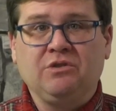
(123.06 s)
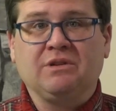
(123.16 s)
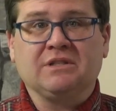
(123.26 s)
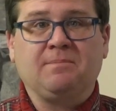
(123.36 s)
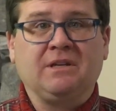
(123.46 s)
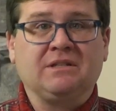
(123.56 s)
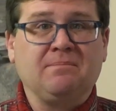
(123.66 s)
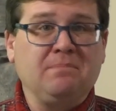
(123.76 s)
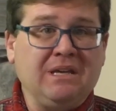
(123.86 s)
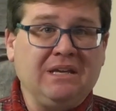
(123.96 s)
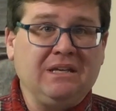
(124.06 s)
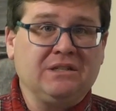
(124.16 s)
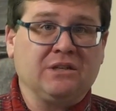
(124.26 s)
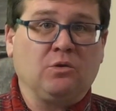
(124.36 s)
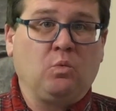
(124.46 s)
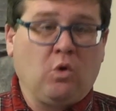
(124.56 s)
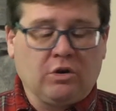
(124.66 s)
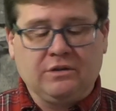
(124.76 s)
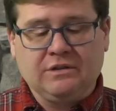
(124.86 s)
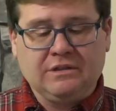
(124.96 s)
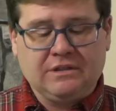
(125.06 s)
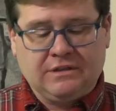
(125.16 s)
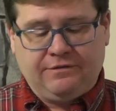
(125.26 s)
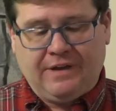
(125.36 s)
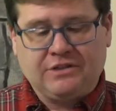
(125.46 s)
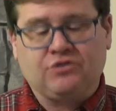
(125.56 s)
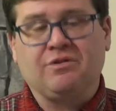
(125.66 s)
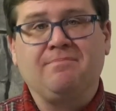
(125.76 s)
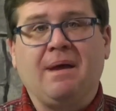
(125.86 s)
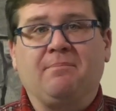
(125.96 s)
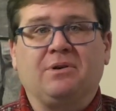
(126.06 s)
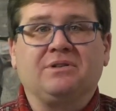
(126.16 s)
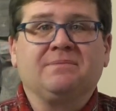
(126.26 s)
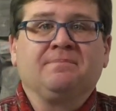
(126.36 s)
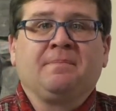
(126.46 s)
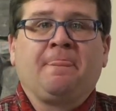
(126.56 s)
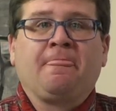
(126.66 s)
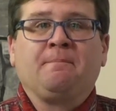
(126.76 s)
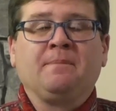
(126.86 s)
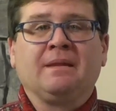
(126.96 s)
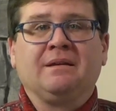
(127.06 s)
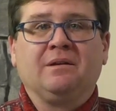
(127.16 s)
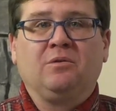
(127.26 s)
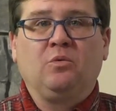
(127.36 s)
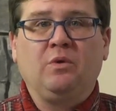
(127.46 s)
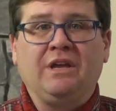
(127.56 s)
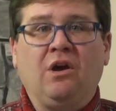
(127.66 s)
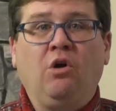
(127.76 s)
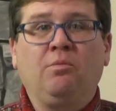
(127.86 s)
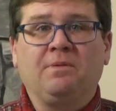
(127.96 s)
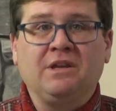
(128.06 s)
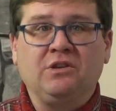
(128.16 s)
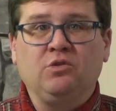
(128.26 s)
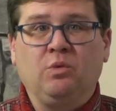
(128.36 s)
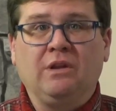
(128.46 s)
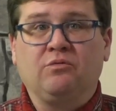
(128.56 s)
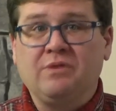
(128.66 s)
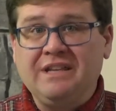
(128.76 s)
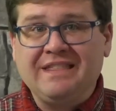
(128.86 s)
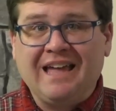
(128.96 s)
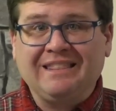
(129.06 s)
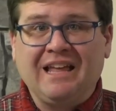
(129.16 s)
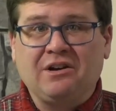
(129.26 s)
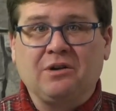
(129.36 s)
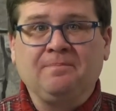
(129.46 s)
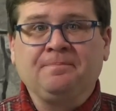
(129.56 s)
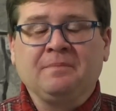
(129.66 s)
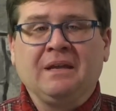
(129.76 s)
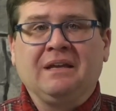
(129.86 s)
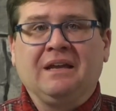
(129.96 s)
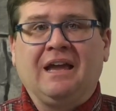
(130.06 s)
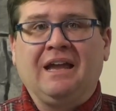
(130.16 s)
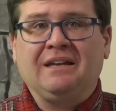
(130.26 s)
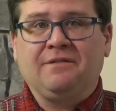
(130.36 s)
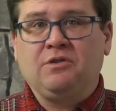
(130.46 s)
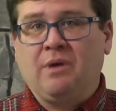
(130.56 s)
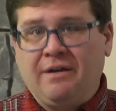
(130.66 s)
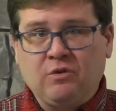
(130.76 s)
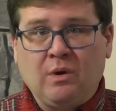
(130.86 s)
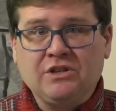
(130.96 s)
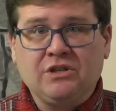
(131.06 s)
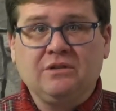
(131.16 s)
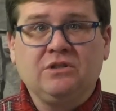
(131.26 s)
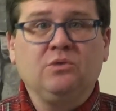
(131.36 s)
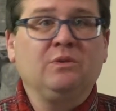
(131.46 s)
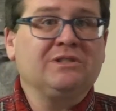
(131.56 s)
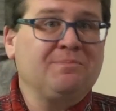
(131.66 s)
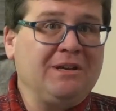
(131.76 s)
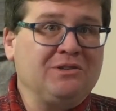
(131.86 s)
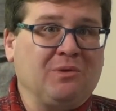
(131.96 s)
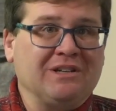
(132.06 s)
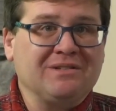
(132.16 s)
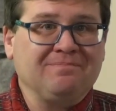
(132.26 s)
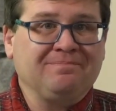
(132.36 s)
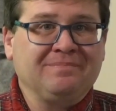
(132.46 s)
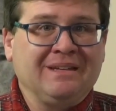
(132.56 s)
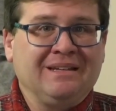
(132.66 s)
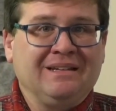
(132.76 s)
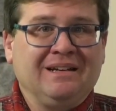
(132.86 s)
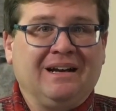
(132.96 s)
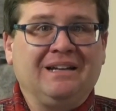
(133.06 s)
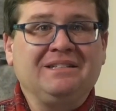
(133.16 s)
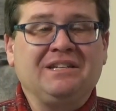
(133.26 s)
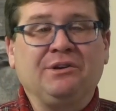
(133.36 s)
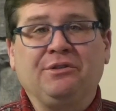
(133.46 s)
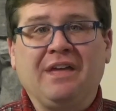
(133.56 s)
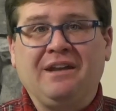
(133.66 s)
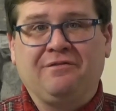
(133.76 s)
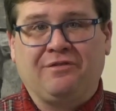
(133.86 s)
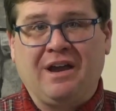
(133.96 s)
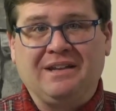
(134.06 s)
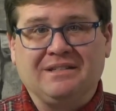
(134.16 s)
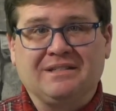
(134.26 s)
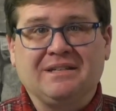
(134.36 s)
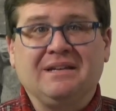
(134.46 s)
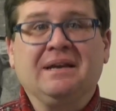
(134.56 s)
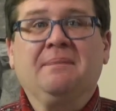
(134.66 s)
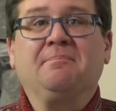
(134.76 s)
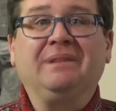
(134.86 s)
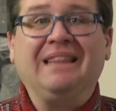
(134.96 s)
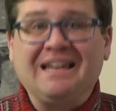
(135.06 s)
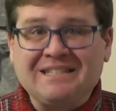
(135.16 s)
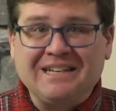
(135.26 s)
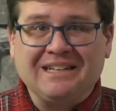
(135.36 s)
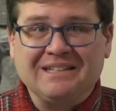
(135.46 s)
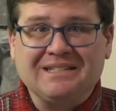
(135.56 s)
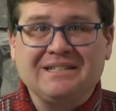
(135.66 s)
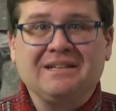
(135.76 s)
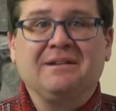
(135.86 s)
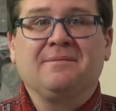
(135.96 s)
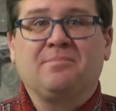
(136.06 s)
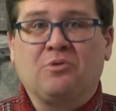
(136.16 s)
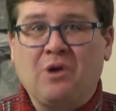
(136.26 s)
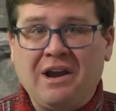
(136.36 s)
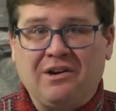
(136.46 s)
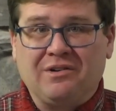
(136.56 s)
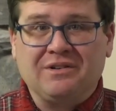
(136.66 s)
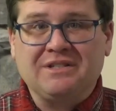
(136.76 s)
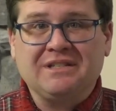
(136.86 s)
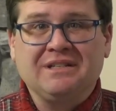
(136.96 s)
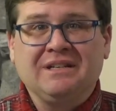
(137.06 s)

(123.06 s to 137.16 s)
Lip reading: you can speak to me, to the wardens, to vestry members. We hope that you will read that letter. And if you have questions, you will speak to us. Until then, friends, blessings, prayers,